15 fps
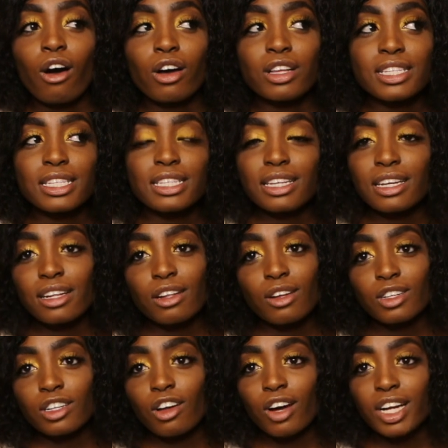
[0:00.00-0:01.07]
still
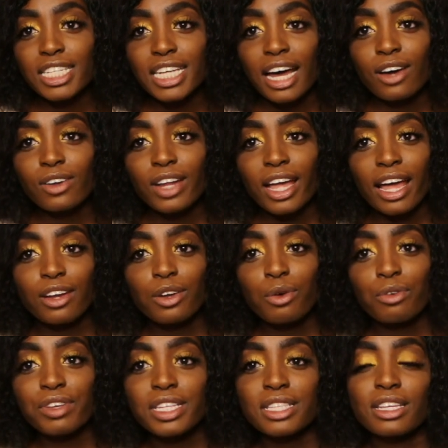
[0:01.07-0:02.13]
on lockdown and
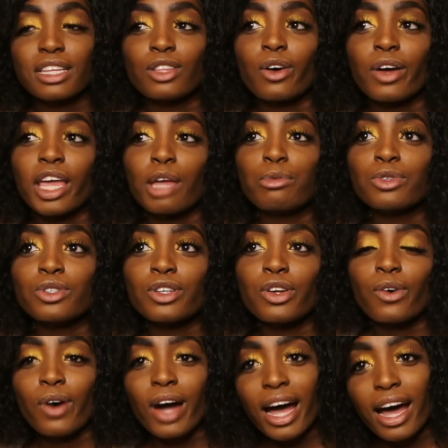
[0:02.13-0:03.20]
obviously not able to
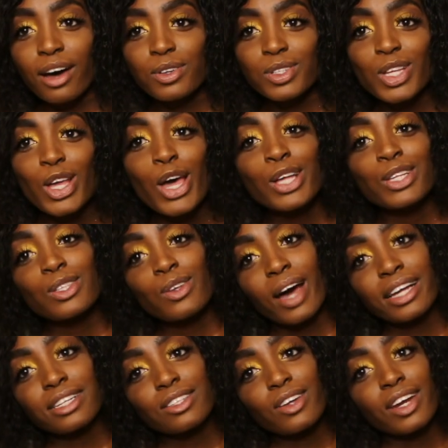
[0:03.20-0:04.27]
go out. So
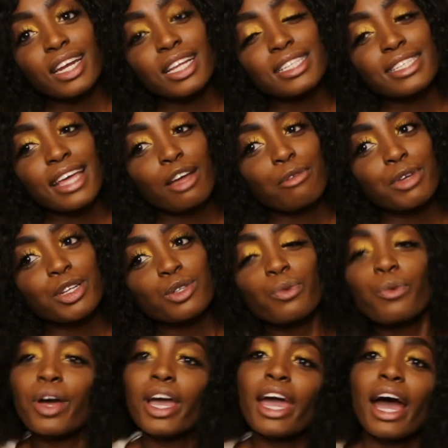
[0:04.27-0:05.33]
I started a segment
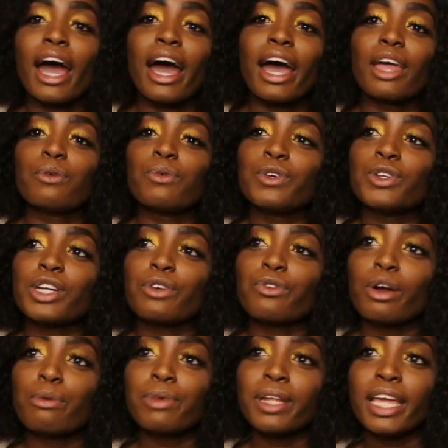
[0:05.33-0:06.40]
where I would
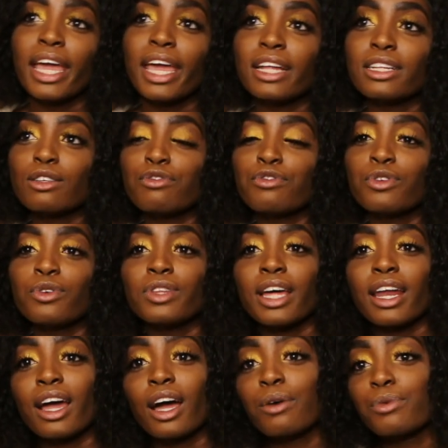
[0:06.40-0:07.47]
replicate food
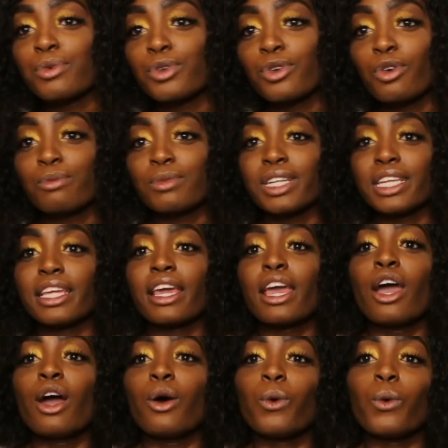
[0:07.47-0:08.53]
that I would normally
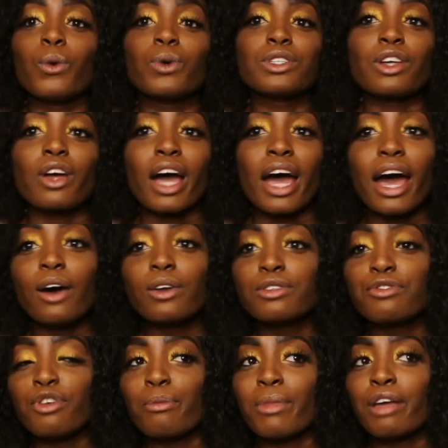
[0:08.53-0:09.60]
order out
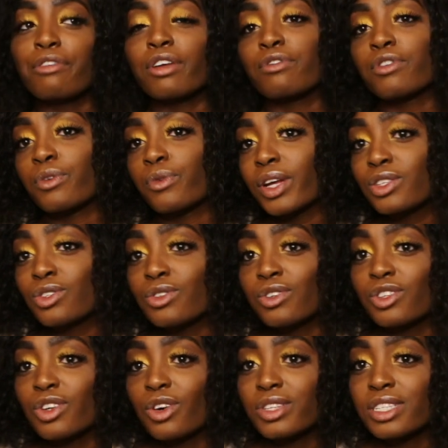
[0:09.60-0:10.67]
from my favorite
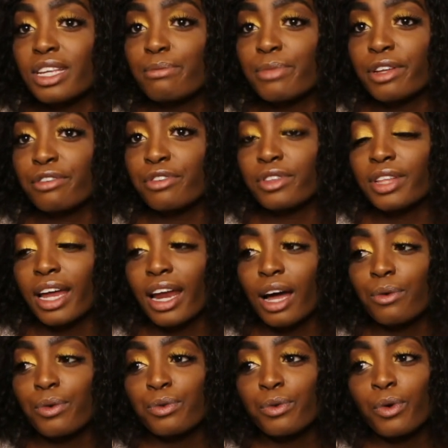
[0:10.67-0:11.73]
restaurant, or simply food that
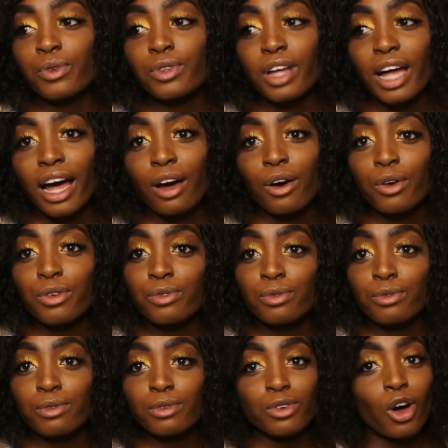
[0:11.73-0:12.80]
I would order out on
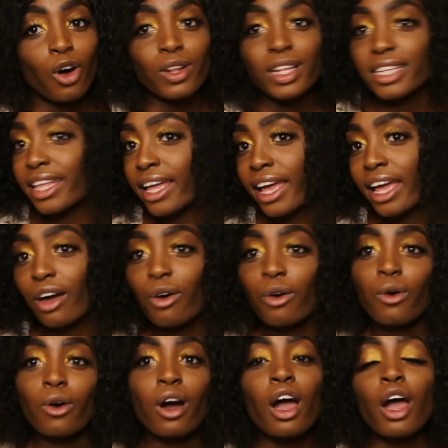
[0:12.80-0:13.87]
holiday,
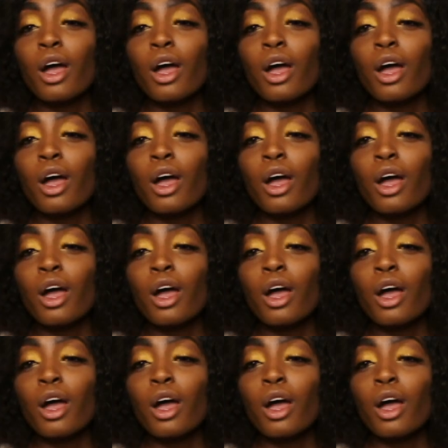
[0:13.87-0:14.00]
or